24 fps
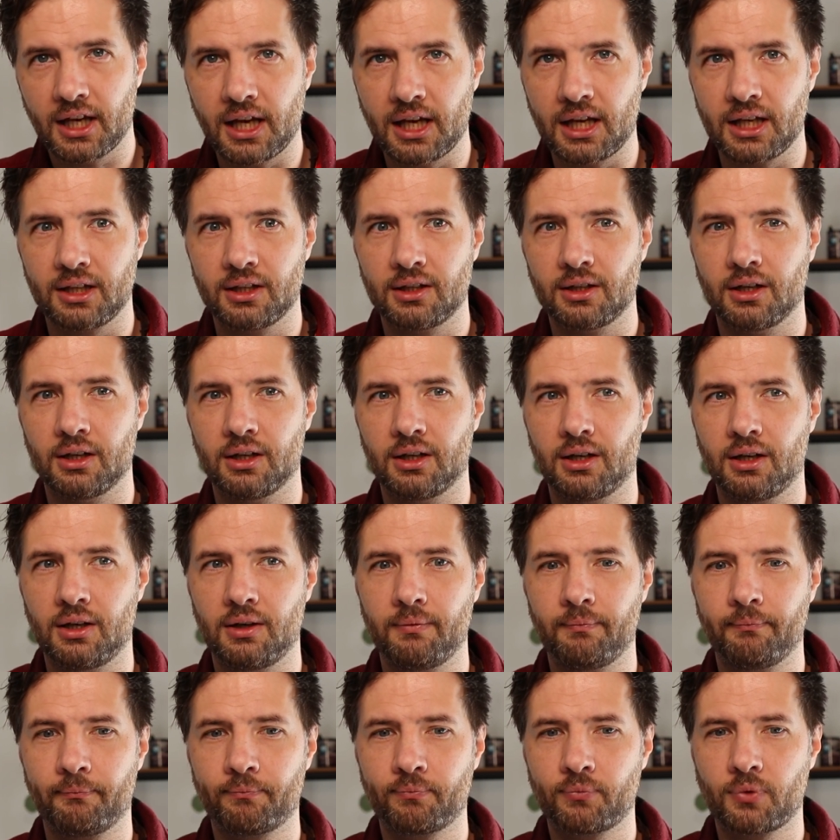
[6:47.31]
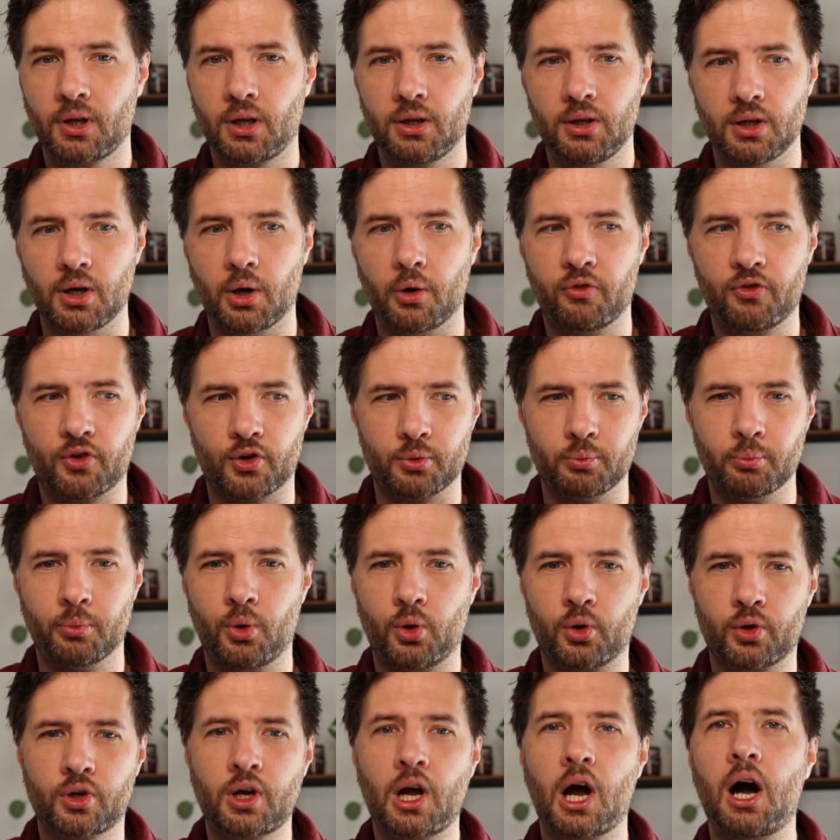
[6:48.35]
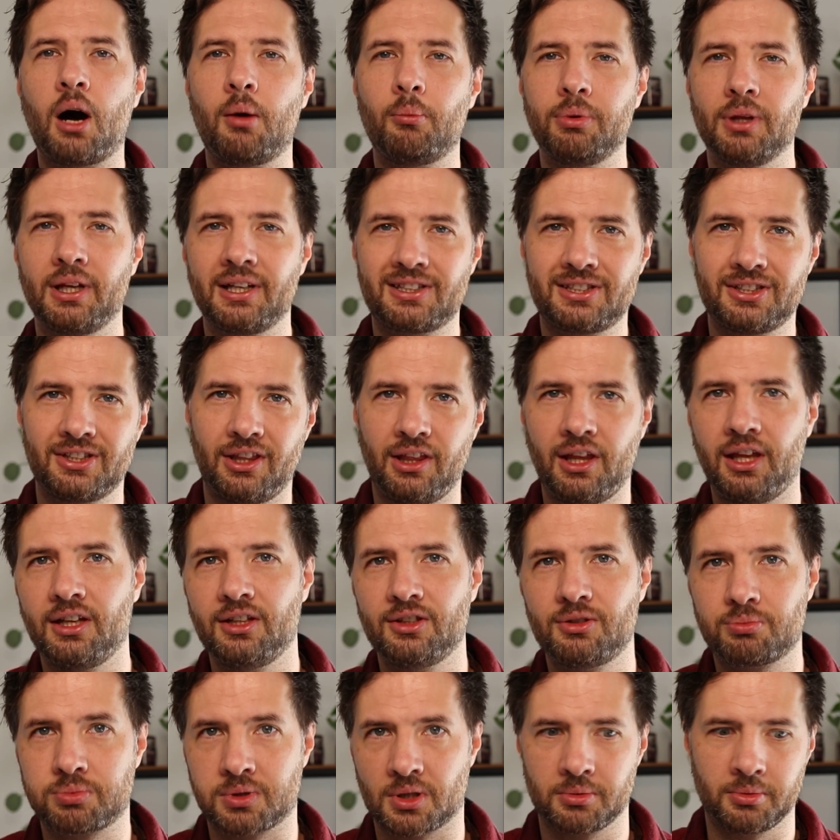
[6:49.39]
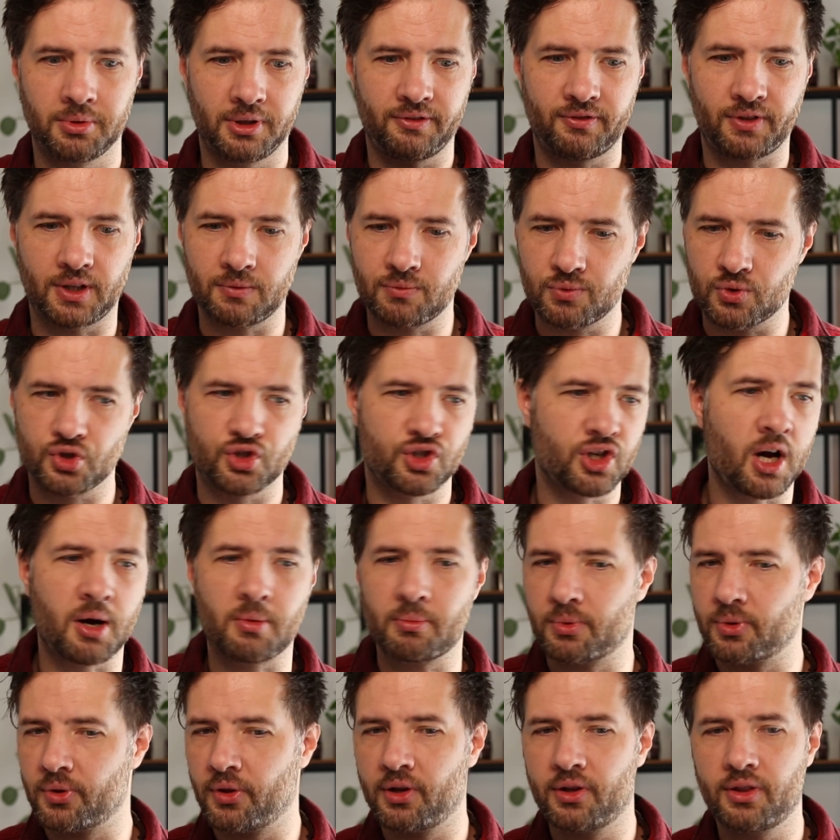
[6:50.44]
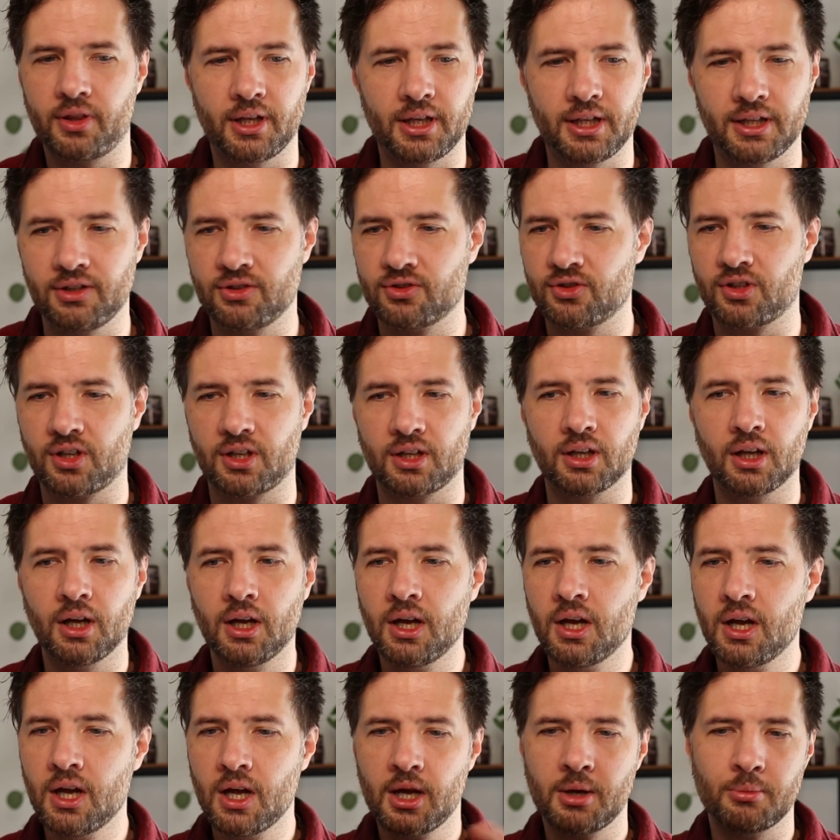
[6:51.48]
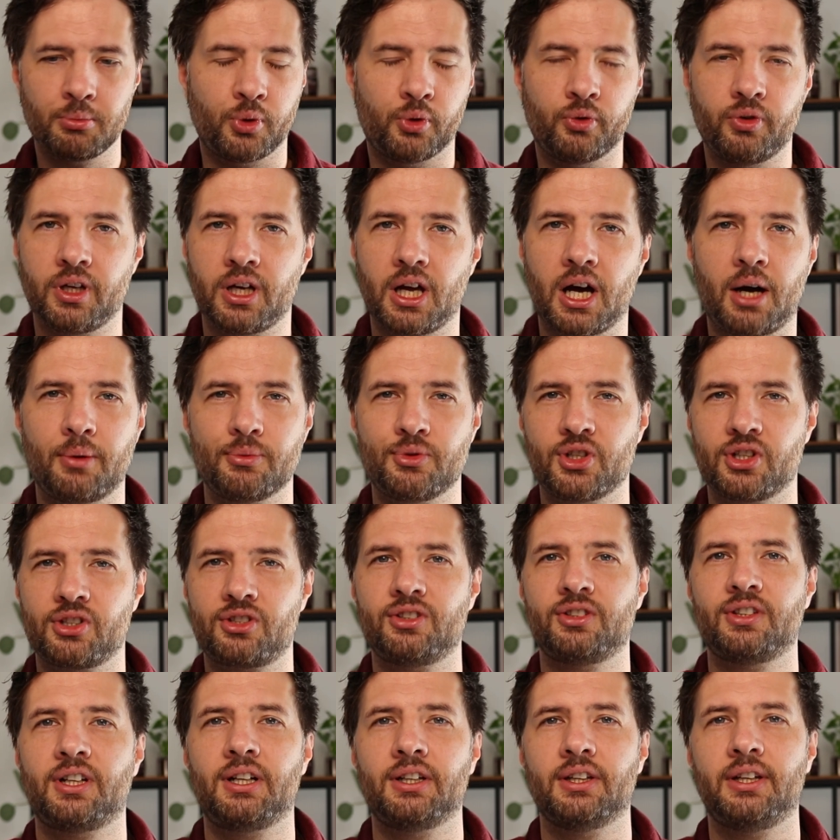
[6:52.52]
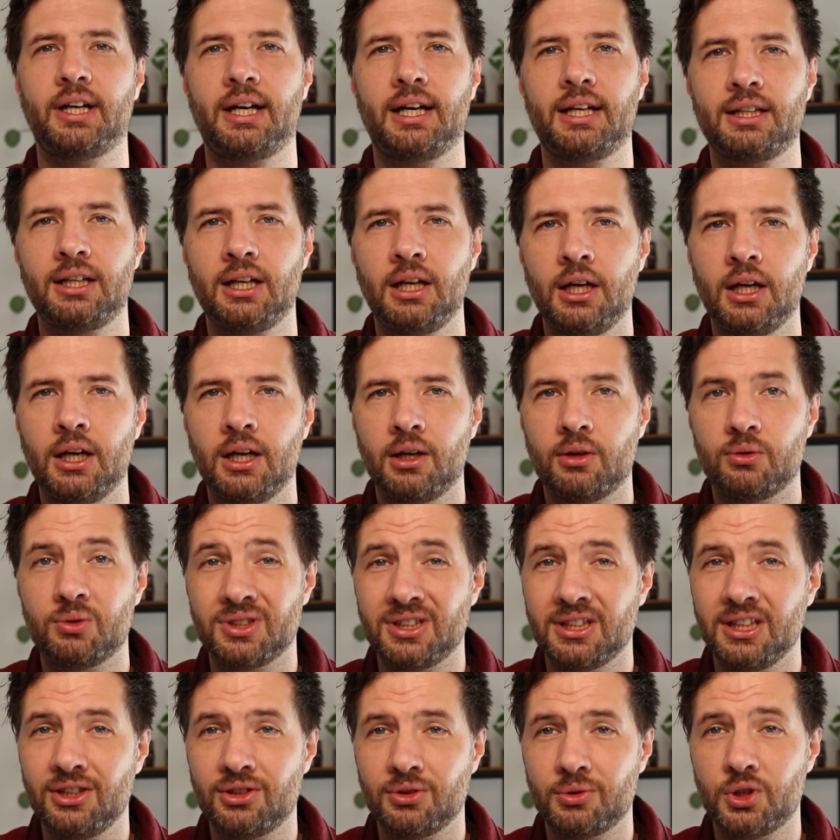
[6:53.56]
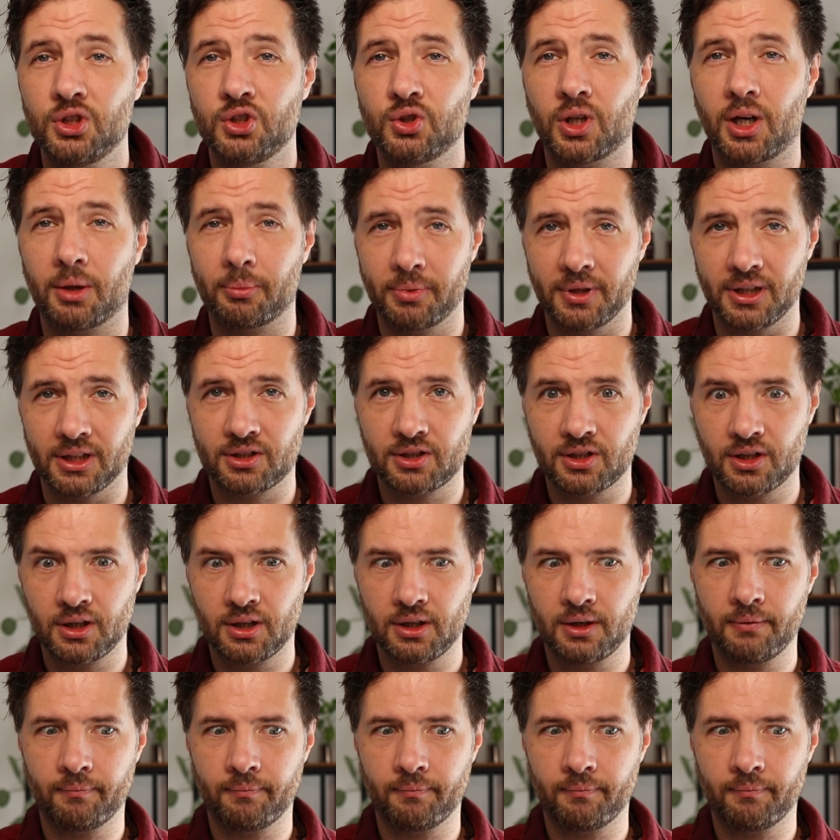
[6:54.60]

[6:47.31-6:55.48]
And, uh, you know, for more complex things, probably if I would jump on the things and moving objects and all that, would need to do a bit